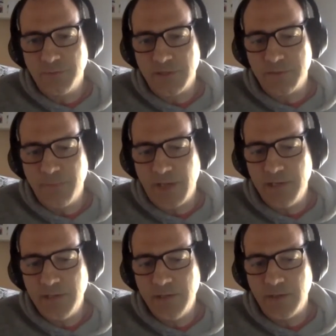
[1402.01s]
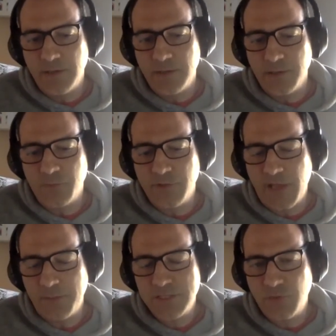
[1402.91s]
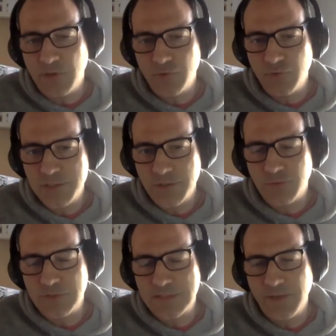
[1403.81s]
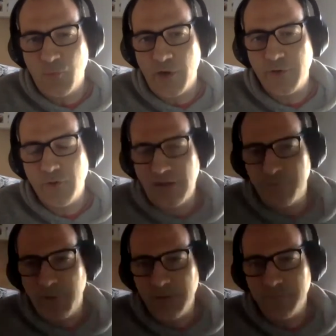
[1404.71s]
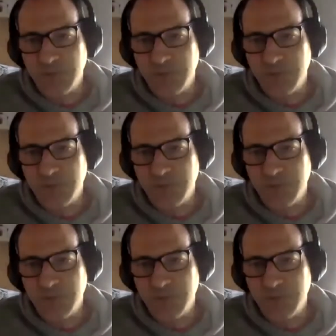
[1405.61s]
but mainly uh, what the app is trying to do is not to see where you have been,